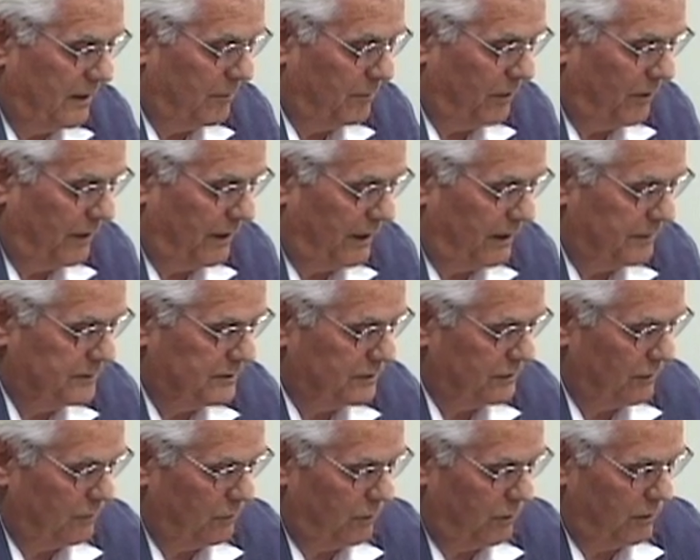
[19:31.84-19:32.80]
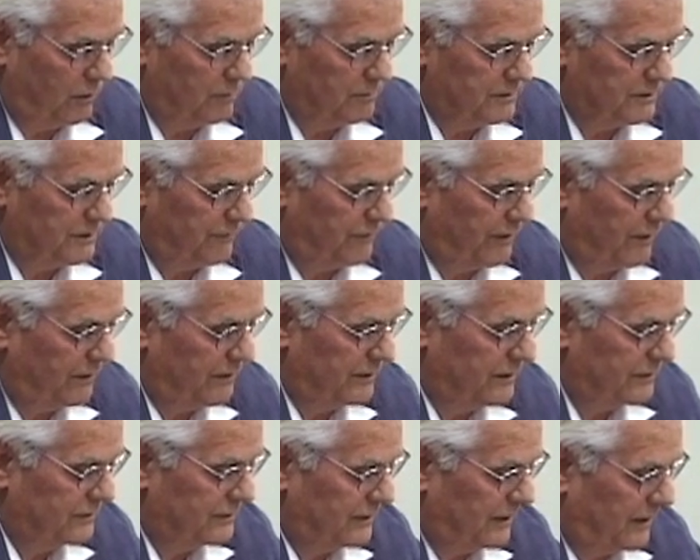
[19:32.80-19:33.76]
Perhaps the worms of their
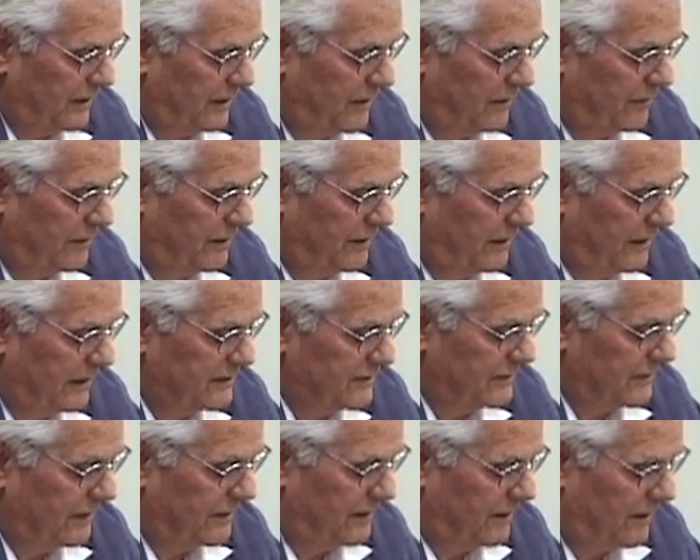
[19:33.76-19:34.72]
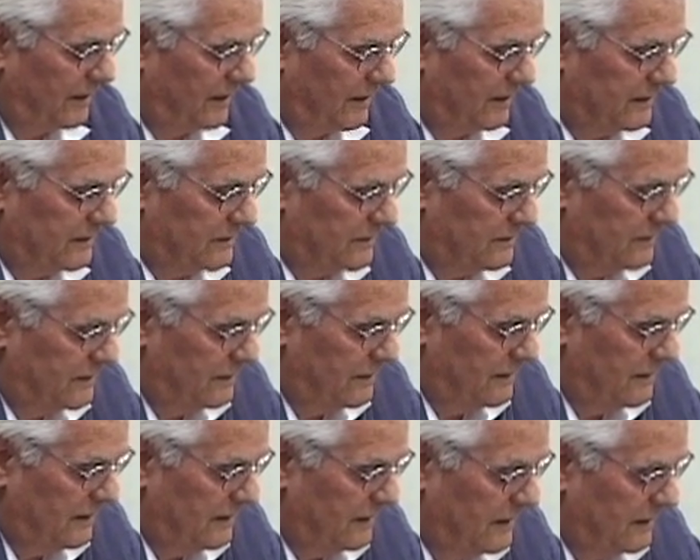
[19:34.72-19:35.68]
desire anesthetized
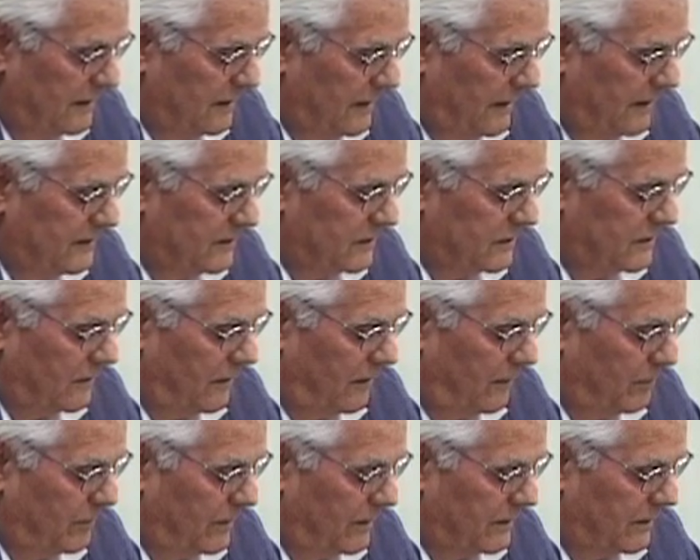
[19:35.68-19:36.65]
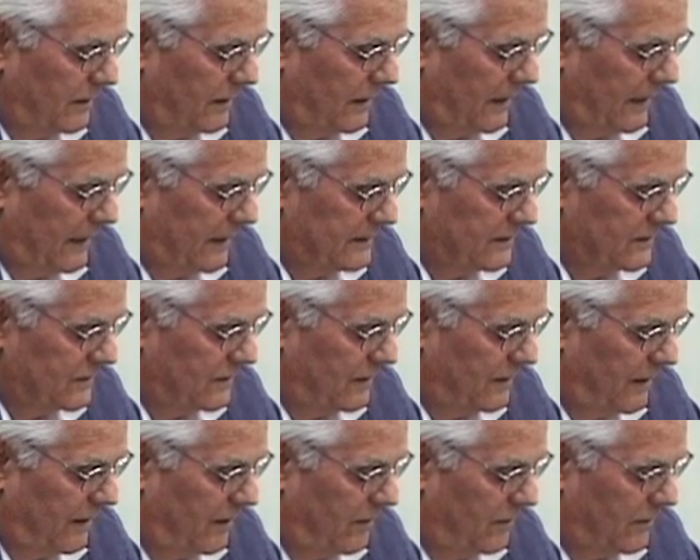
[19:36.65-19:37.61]
lay slumped at last
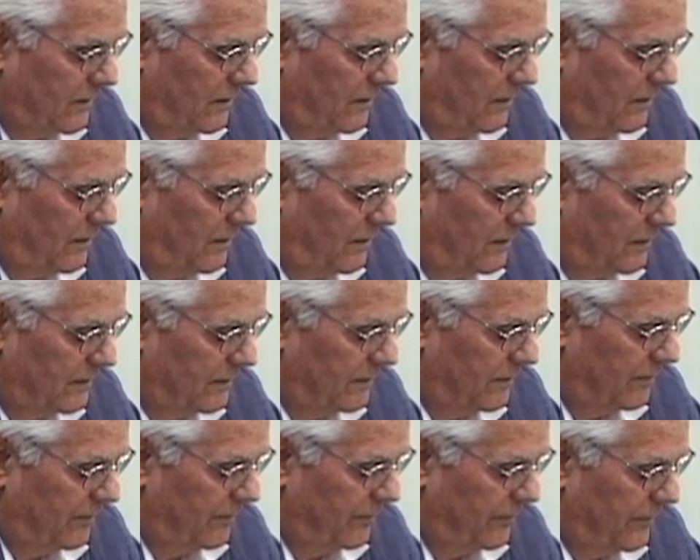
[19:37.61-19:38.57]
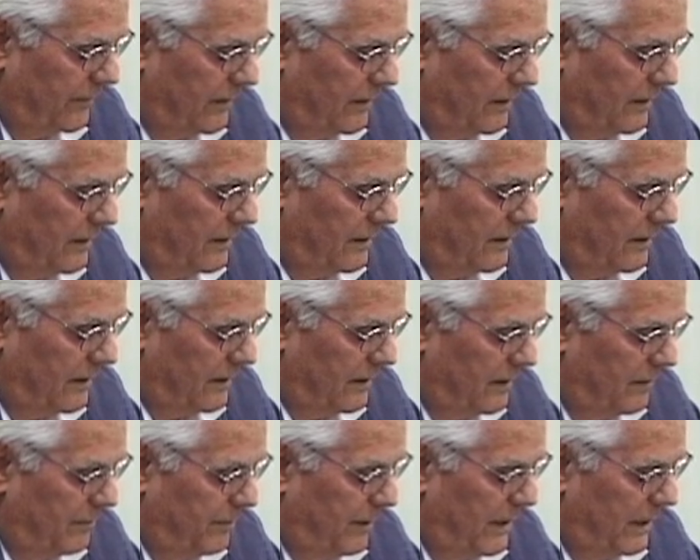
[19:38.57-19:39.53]
in alcohol
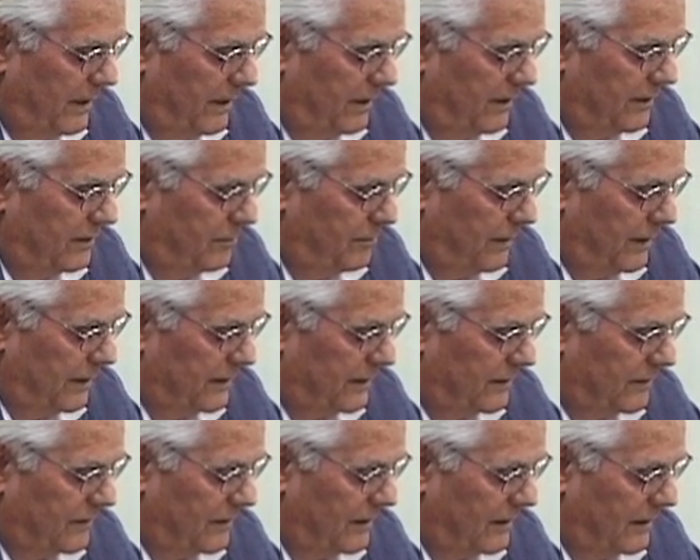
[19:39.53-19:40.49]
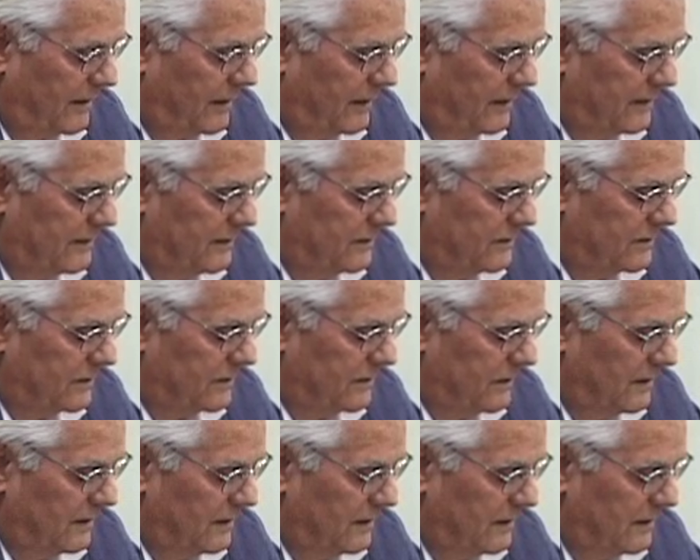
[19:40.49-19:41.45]
bathed by the tides,
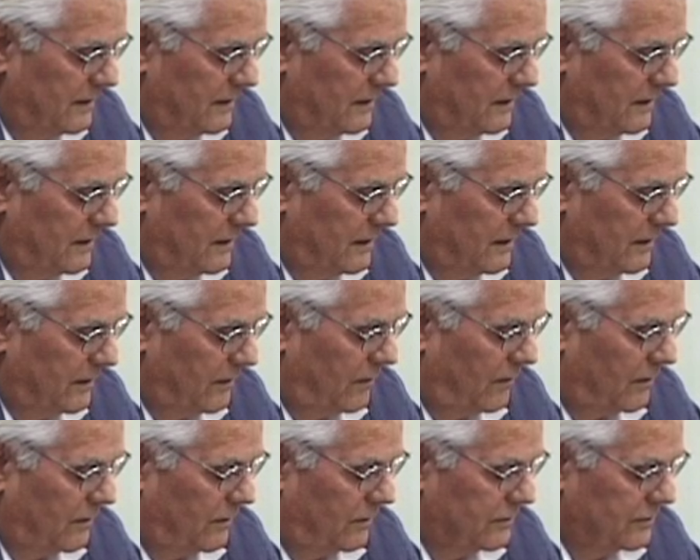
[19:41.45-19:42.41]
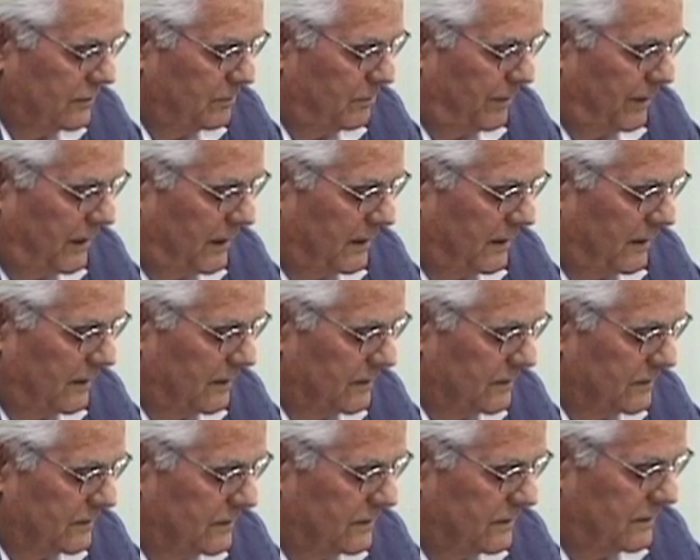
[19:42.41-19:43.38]
and all those
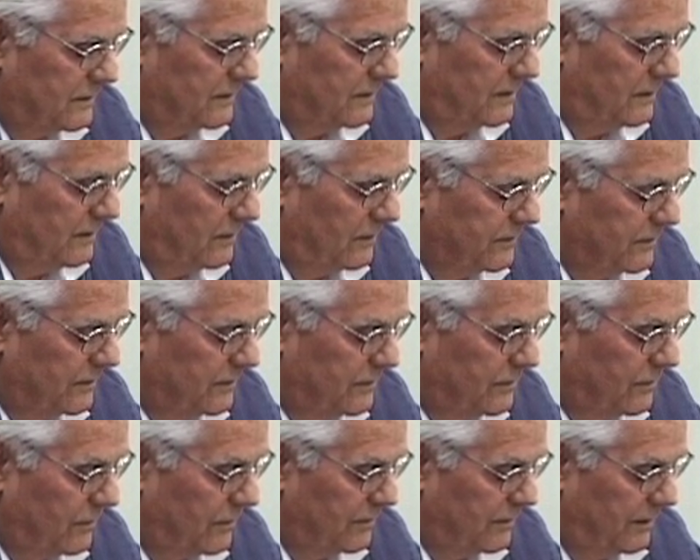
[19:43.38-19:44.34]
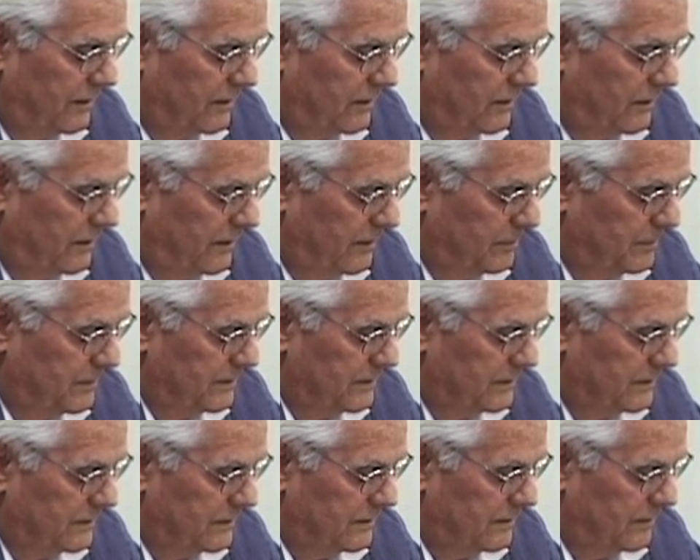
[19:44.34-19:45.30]
bottles tilted toward their
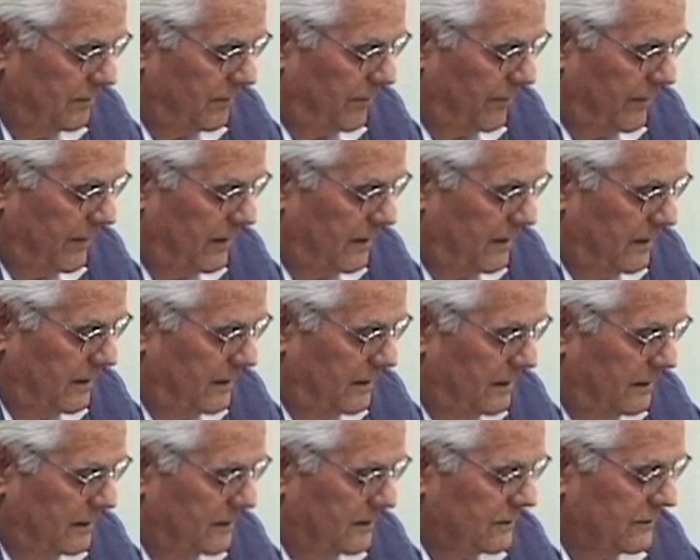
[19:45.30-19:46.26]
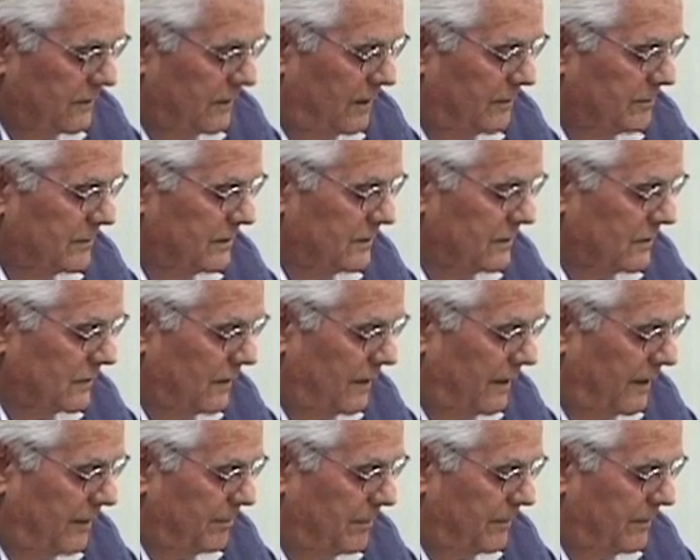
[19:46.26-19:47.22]
lips. Some
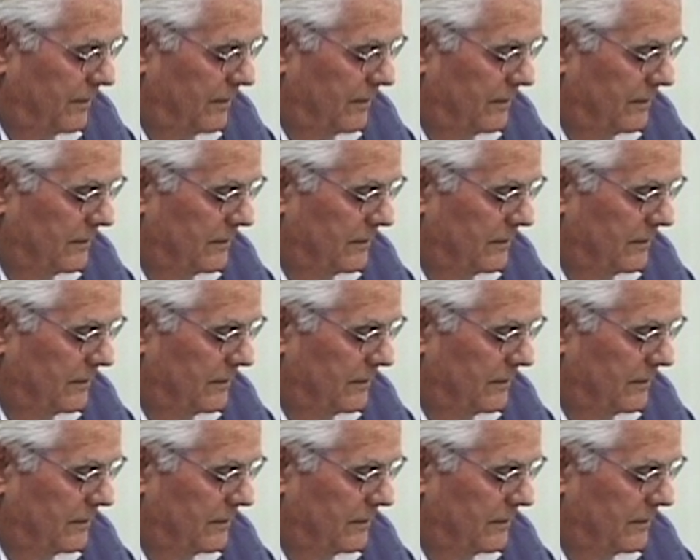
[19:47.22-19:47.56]
slept,